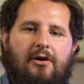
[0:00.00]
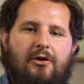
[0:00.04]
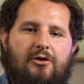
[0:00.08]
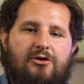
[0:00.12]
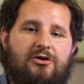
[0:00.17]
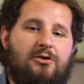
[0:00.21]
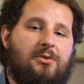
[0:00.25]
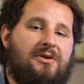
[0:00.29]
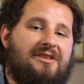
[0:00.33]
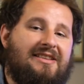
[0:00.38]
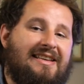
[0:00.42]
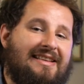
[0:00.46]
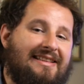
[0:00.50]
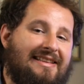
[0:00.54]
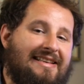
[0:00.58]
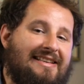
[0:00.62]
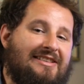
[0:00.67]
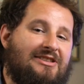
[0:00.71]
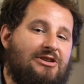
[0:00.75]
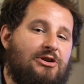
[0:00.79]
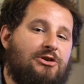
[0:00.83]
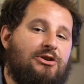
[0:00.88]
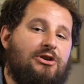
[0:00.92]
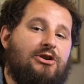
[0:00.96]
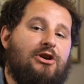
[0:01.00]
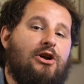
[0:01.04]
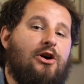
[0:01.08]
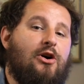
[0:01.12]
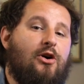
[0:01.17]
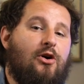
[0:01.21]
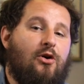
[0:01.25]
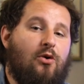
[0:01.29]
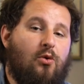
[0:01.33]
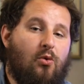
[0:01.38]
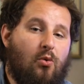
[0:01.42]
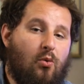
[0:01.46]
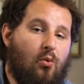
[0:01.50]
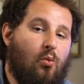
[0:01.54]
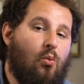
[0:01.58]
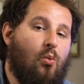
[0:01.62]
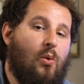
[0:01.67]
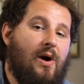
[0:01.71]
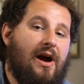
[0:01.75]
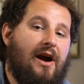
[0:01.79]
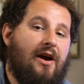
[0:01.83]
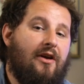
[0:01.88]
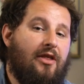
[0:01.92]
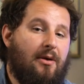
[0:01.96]
So it's at least good to know
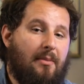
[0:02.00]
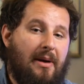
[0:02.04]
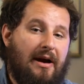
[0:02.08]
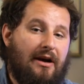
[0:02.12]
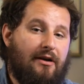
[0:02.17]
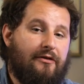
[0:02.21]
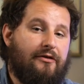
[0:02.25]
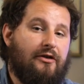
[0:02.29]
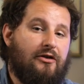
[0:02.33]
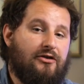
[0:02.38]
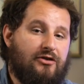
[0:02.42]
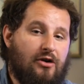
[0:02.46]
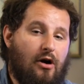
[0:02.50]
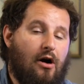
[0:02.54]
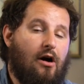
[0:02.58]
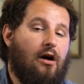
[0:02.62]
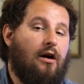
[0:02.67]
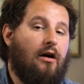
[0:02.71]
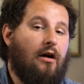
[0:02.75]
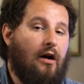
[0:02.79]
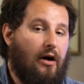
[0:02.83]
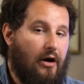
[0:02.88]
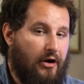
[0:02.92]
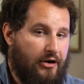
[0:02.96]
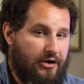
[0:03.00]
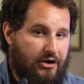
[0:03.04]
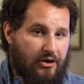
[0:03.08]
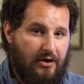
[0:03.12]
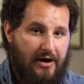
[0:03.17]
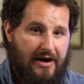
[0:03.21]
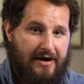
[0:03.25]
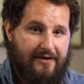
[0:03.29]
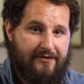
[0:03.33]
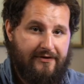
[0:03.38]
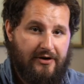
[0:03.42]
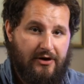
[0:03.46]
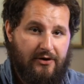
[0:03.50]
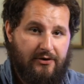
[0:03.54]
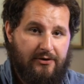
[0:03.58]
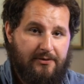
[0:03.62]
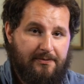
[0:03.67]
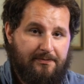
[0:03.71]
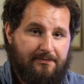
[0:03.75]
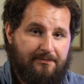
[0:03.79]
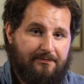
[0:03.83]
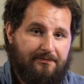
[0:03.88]
where the microphones are on your iPhone.